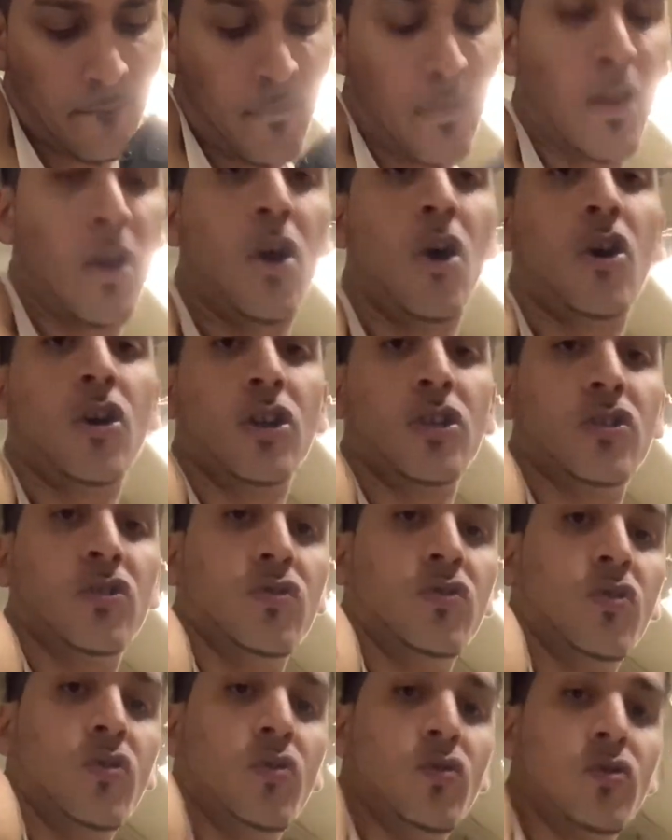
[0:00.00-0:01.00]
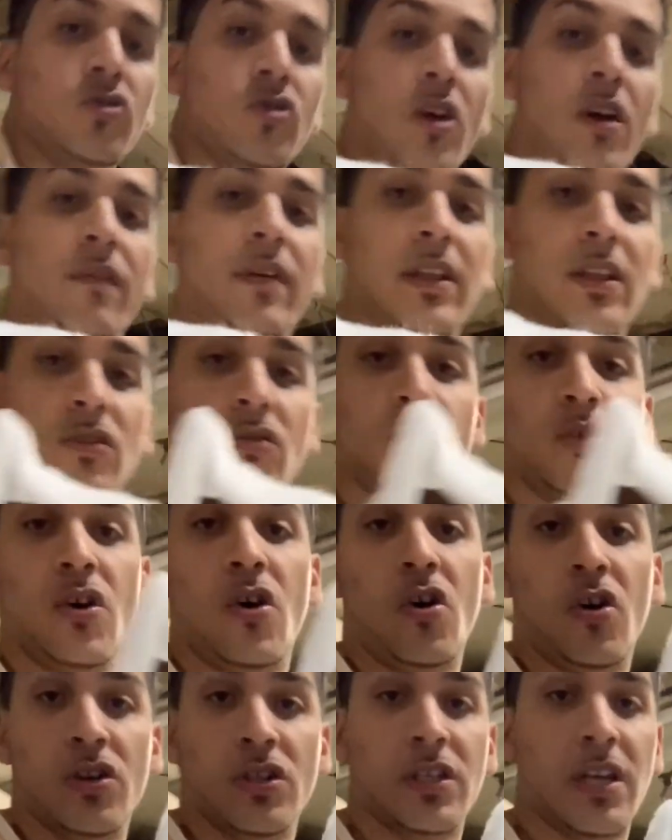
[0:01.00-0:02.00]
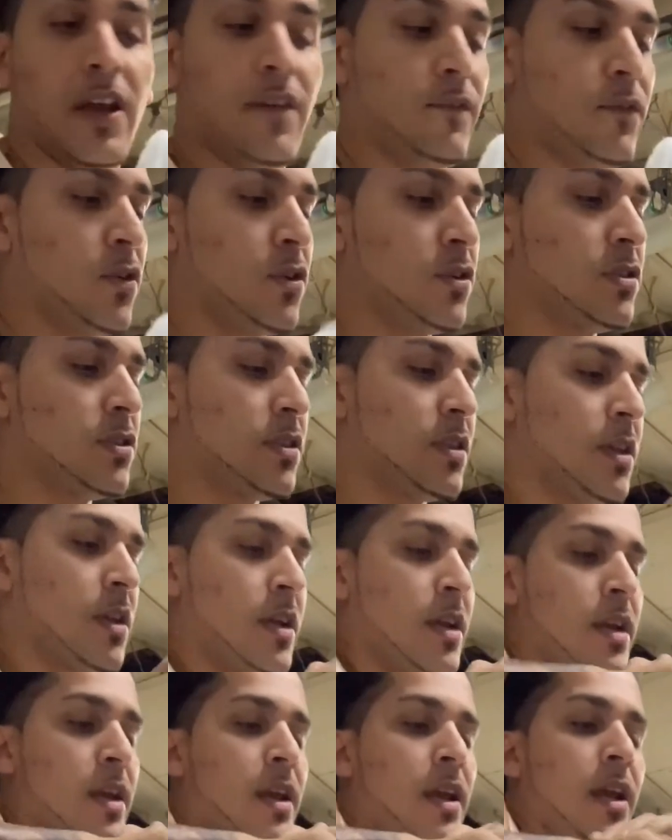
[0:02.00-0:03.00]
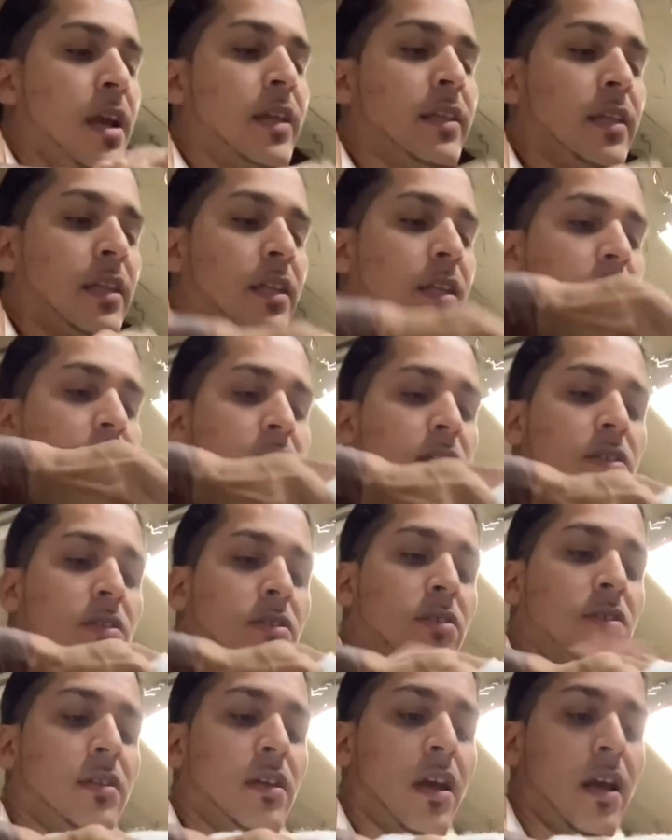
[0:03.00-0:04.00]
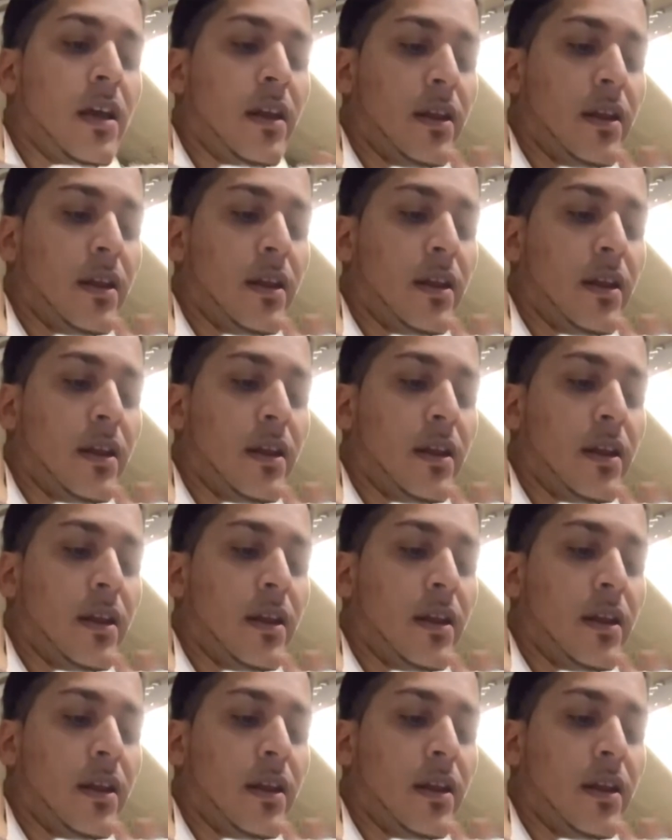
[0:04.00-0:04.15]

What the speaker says: harder to do, so I'd rather do the harder side first and then the easier side.